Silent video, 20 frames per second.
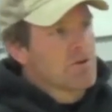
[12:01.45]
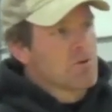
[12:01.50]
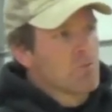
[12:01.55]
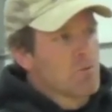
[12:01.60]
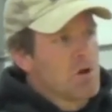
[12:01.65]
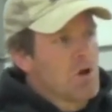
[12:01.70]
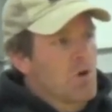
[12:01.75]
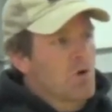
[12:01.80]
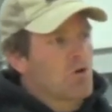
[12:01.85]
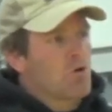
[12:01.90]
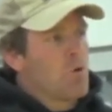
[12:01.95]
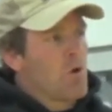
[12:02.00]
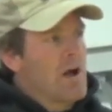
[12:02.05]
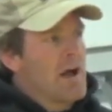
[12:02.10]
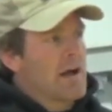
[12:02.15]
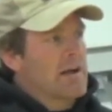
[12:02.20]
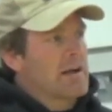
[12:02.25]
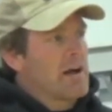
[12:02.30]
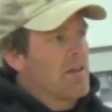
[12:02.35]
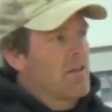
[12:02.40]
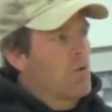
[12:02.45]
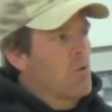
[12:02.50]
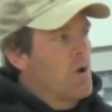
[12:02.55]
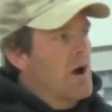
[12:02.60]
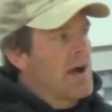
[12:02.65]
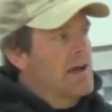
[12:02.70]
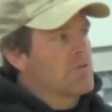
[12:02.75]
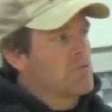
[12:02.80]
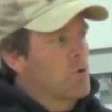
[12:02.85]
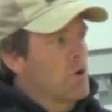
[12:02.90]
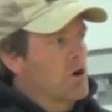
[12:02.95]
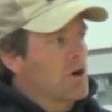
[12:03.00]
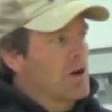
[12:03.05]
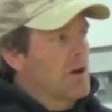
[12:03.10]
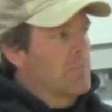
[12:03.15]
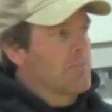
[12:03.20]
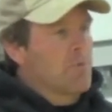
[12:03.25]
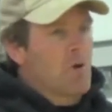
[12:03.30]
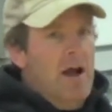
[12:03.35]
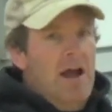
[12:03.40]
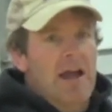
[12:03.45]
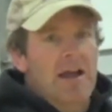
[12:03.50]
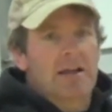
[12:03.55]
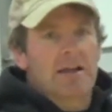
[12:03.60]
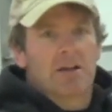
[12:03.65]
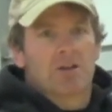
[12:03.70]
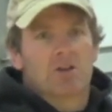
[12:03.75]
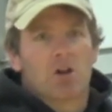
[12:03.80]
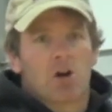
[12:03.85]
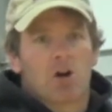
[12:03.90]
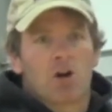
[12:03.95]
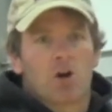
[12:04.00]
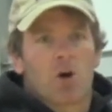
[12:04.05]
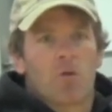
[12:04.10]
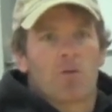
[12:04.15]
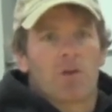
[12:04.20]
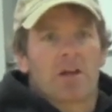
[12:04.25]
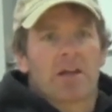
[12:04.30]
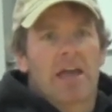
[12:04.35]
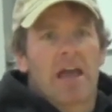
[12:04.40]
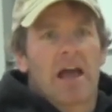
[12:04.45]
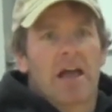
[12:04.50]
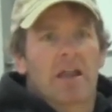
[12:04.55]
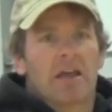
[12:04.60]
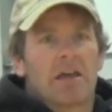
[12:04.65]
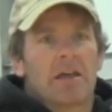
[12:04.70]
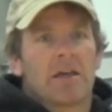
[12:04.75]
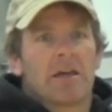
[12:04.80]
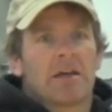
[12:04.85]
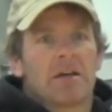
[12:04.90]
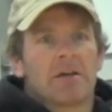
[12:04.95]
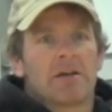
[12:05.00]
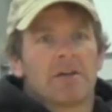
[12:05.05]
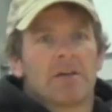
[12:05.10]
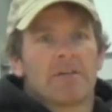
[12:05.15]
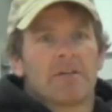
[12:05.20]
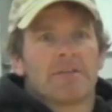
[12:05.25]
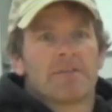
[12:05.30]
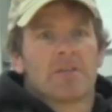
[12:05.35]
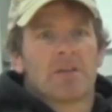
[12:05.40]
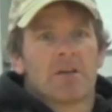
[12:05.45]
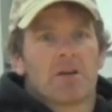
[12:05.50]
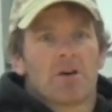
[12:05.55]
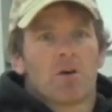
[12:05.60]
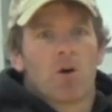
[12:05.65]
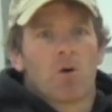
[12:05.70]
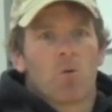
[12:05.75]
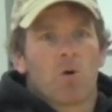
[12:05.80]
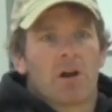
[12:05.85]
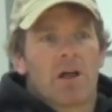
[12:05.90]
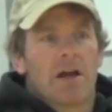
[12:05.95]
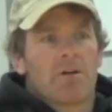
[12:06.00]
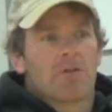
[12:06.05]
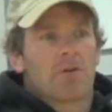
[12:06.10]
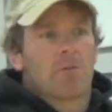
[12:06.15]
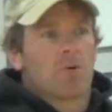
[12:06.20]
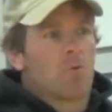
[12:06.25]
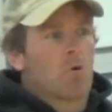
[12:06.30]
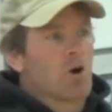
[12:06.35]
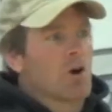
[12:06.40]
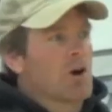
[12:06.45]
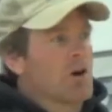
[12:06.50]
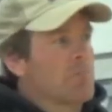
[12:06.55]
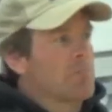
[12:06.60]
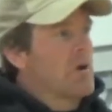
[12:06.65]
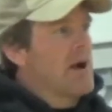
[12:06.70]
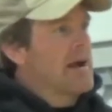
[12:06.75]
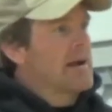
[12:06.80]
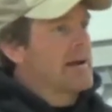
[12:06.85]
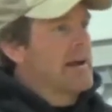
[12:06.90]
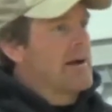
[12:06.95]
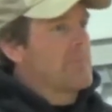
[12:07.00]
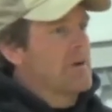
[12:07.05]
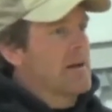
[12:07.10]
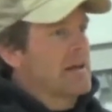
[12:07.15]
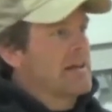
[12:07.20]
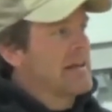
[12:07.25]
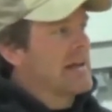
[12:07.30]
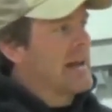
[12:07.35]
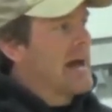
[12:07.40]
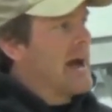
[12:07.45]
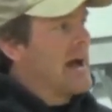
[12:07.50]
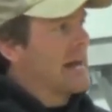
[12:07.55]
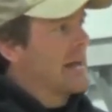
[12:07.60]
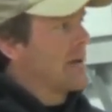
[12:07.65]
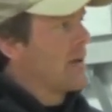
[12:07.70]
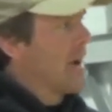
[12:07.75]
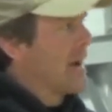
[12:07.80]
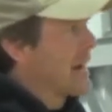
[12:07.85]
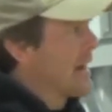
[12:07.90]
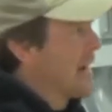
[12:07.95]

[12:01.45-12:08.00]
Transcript: Real quick, otherwise we're going to break and turn it over to Kelly or whatever, but we're going to break it. I'm going to get out of here. I've